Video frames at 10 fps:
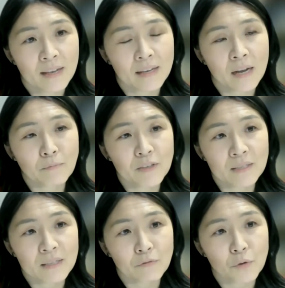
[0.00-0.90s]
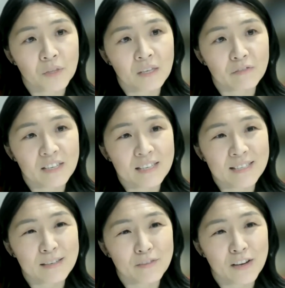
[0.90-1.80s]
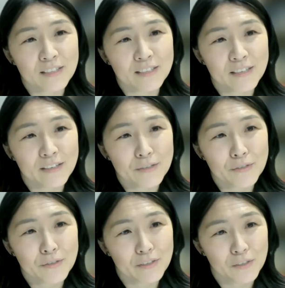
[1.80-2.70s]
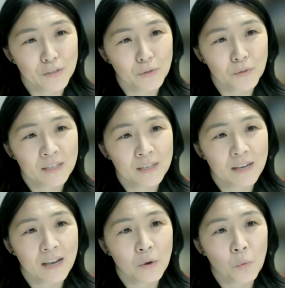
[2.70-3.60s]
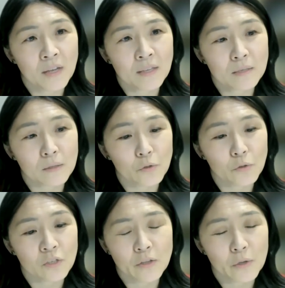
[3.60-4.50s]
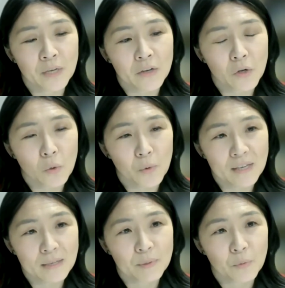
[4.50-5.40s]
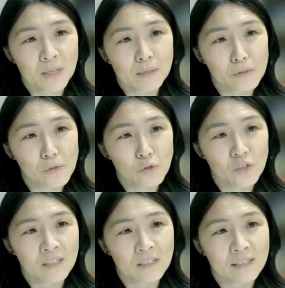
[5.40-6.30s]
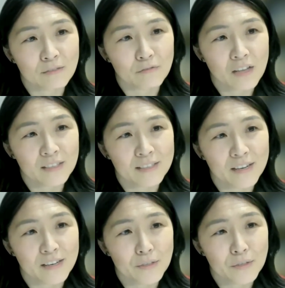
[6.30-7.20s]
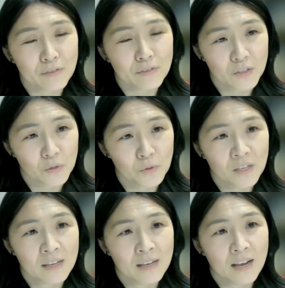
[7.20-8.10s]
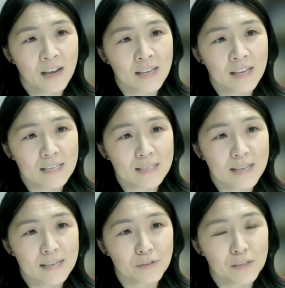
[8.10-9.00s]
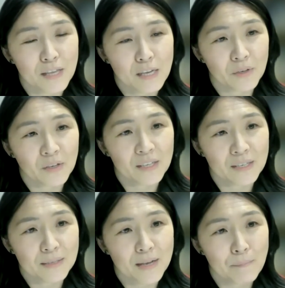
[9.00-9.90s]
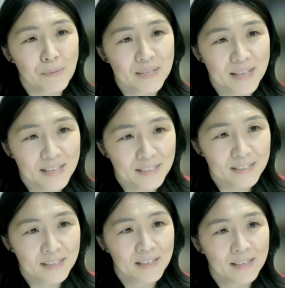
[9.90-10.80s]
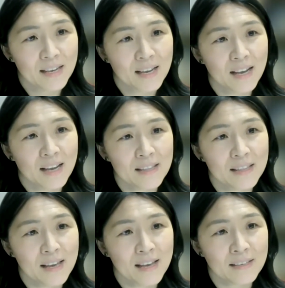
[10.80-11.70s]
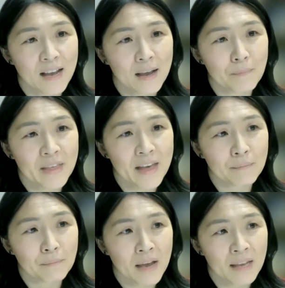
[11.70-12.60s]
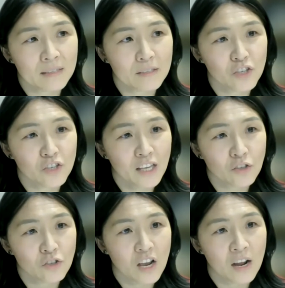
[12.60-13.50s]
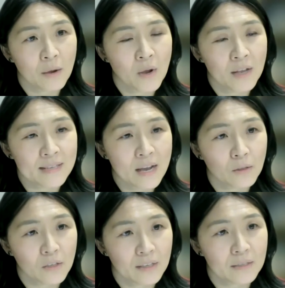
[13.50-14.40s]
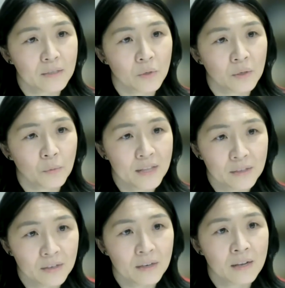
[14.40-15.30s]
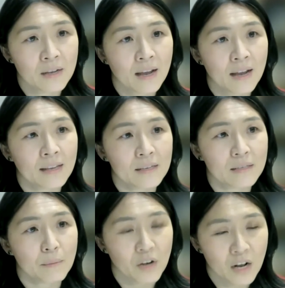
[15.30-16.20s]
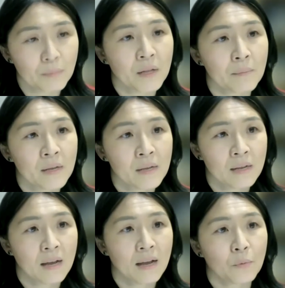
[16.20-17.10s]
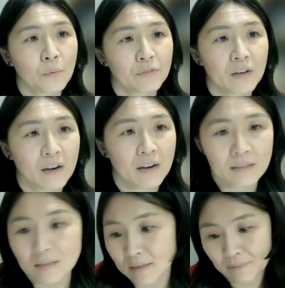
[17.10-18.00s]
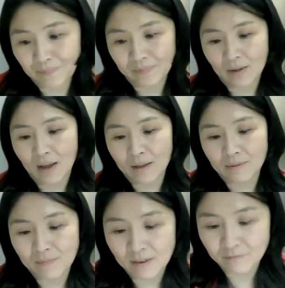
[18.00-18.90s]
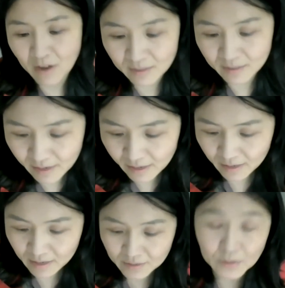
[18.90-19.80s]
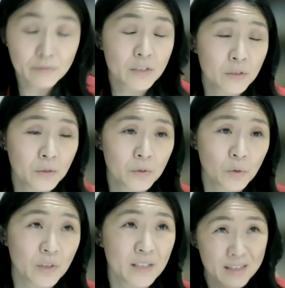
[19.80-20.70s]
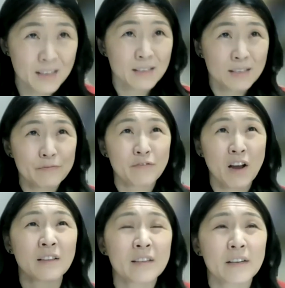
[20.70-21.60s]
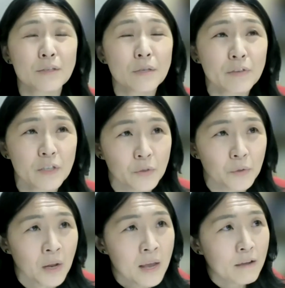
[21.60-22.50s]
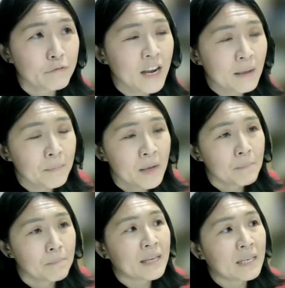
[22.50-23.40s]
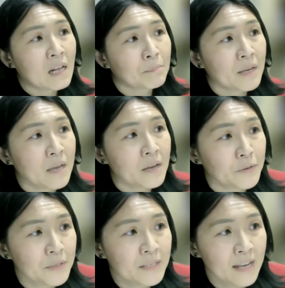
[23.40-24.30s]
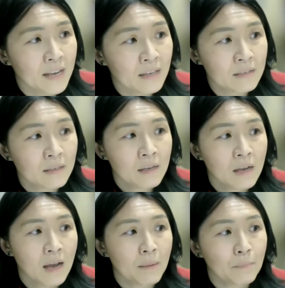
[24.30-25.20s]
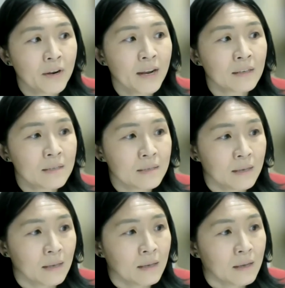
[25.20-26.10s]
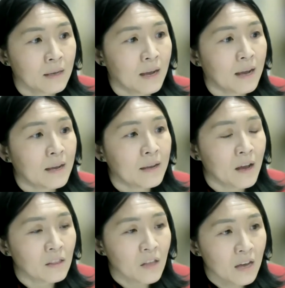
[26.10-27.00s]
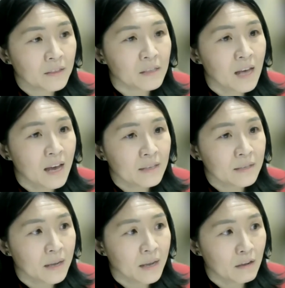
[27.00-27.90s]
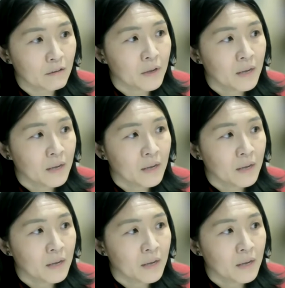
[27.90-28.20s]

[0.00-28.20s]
And obviously, if you think of it as involuntary servitude, one solution, although not always, but one solution to involuntary servitude is that if the labor is compensated, then that might change one's outlook as to whether it is a problem with regard to involuntary servitude, or the involuntary servitude frame might help us understand pregnancy along the lines of